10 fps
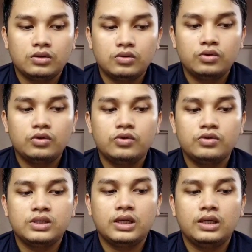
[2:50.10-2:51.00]

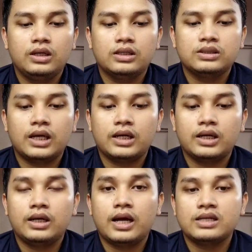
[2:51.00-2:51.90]
using the
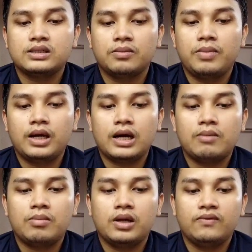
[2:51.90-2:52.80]
second as a
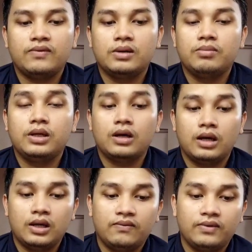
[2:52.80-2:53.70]
backup if
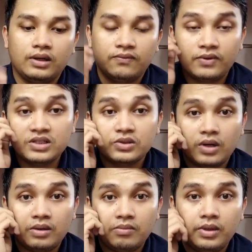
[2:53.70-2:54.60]
the first
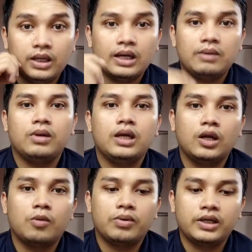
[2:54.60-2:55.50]
one became
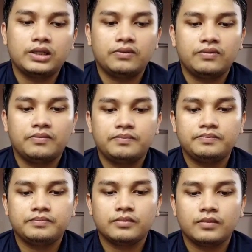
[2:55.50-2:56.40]
inoperative.
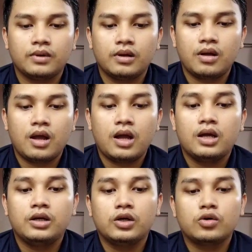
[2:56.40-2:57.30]

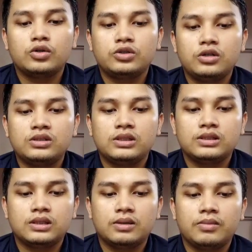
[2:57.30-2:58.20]
The control
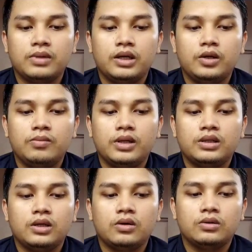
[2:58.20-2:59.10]
system in
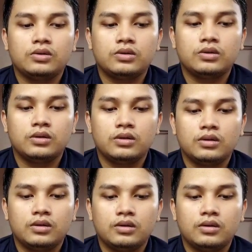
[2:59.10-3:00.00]
pneumatic control
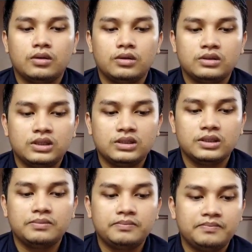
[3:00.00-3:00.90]
system